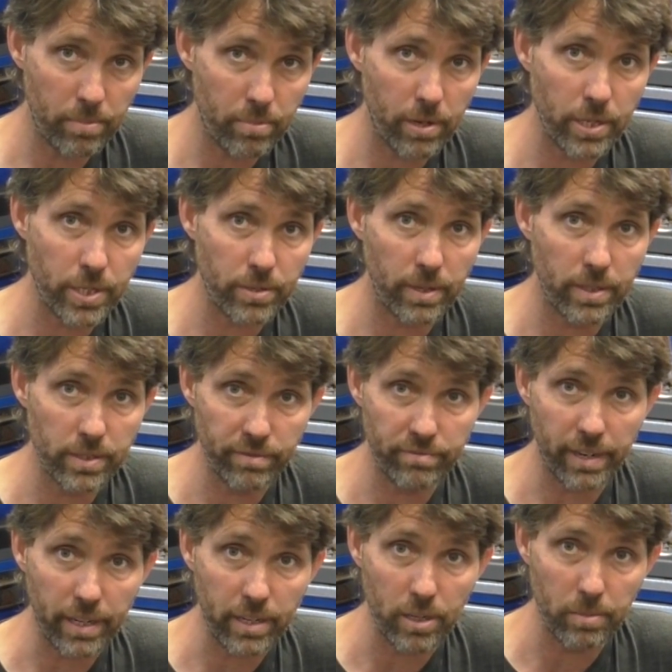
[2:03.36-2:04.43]
air pressure and
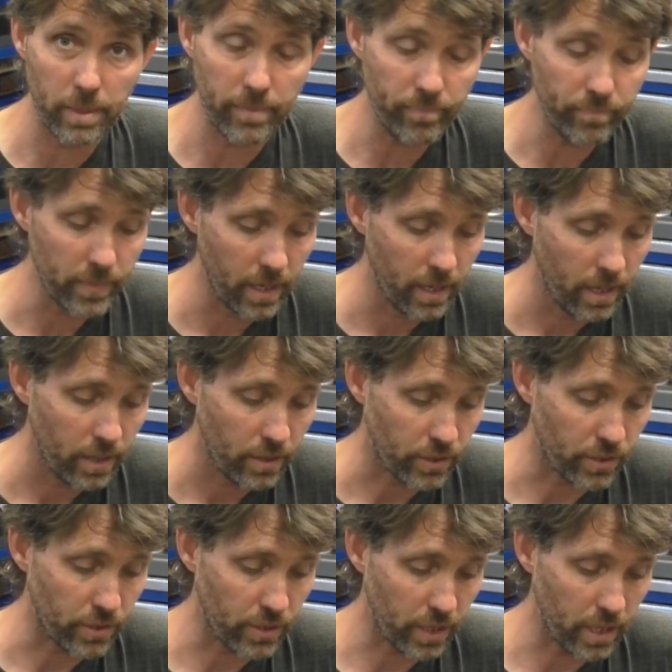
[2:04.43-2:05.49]
some vacuum in
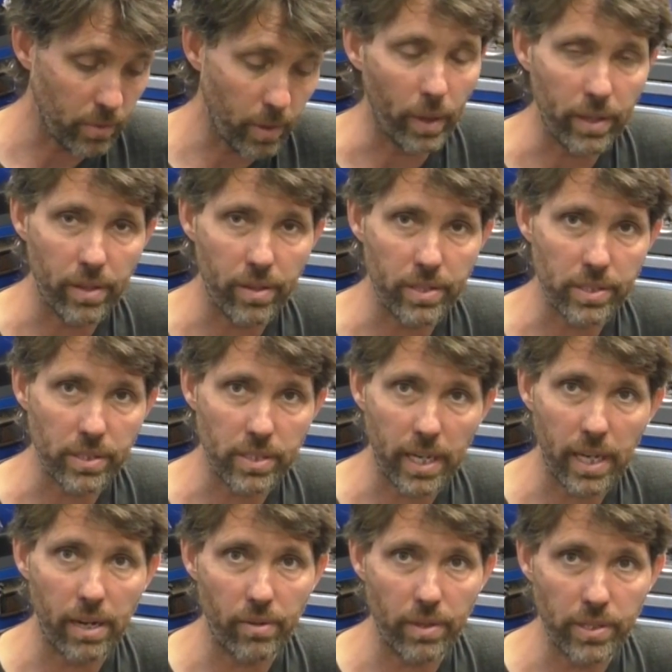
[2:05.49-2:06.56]
to see whether there's a
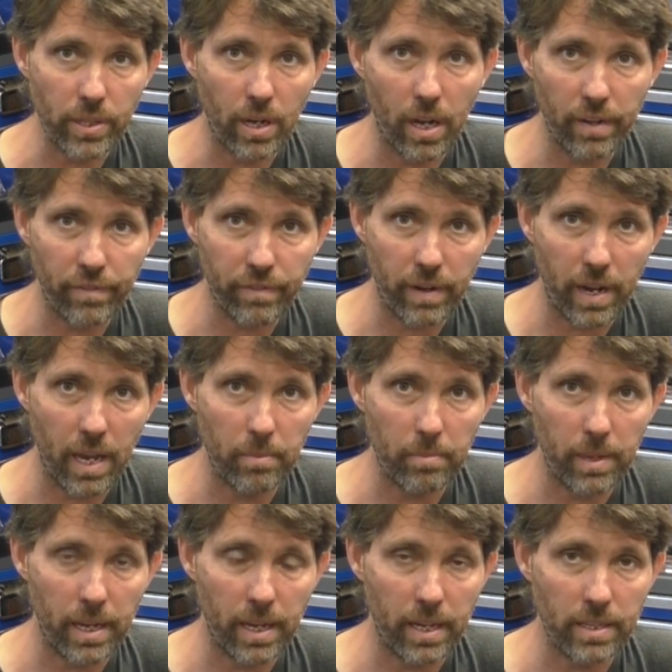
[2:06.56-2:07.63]
tear in the
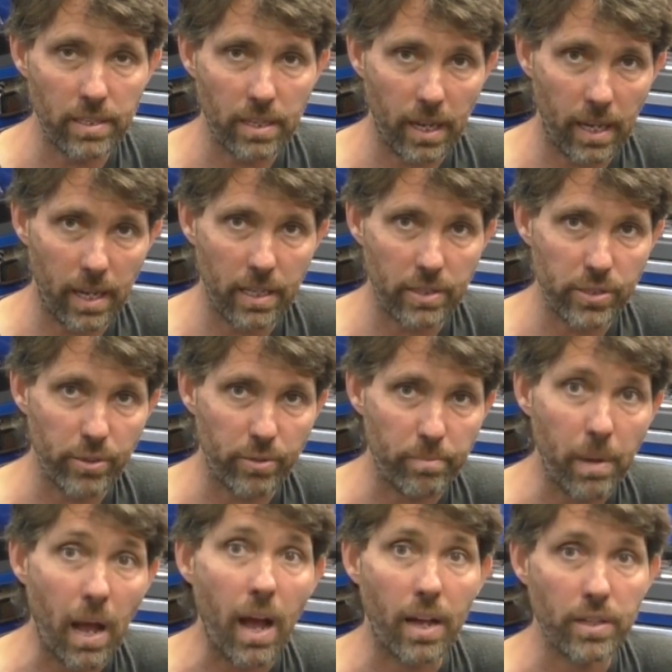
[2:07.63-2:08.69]
diaphragm and air sort
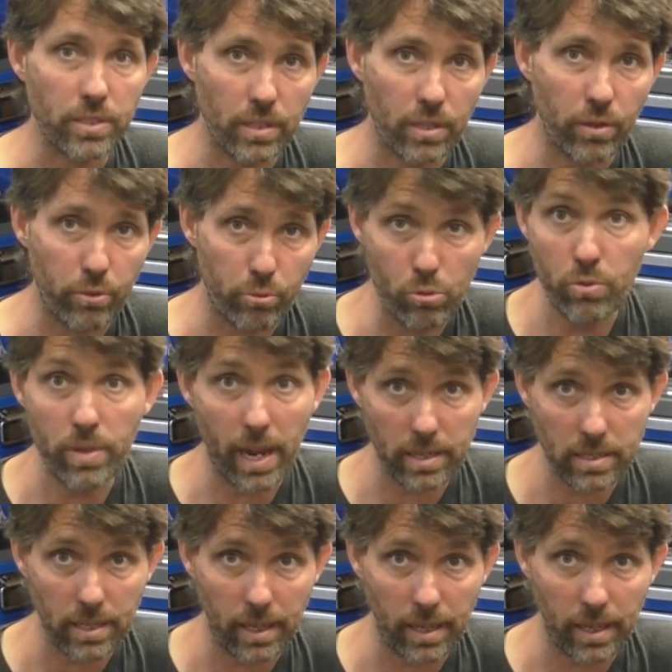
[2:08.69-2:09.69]
of passing through that